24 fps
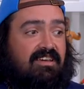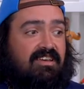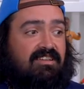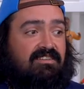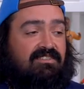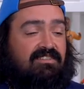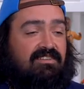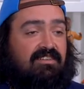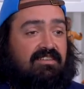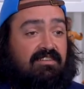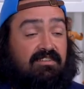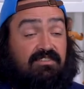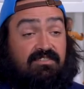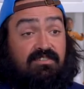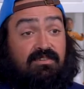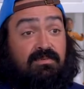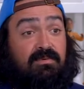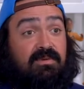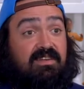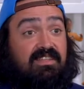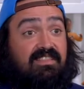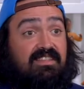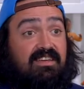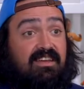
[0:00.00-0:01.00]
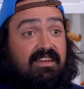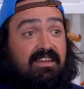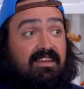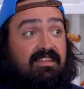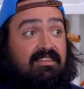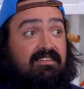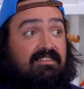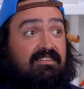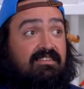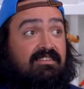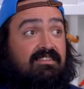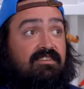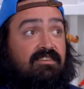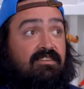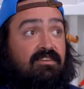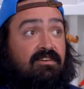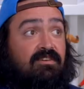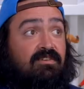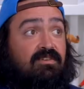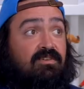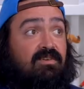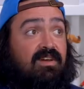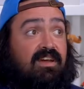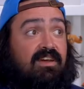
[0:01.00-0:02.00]
And in doing that, you
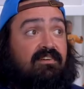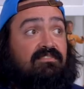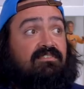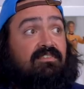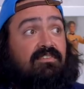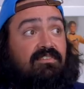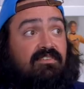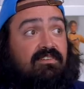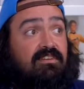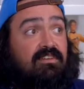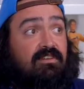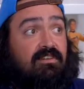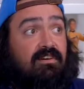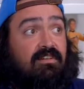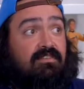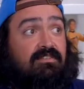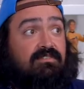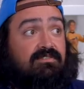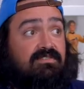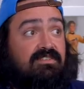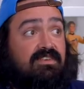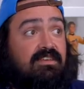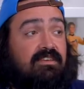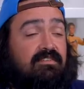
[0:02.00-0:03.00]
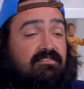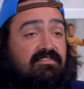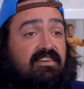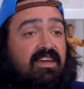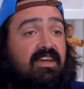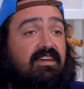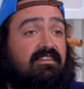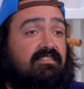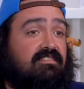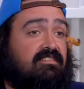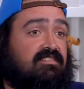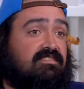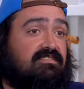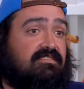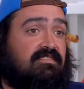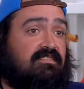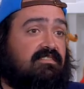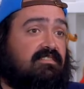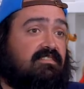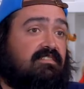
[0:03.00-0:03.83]
know, you have to look at all those key factors.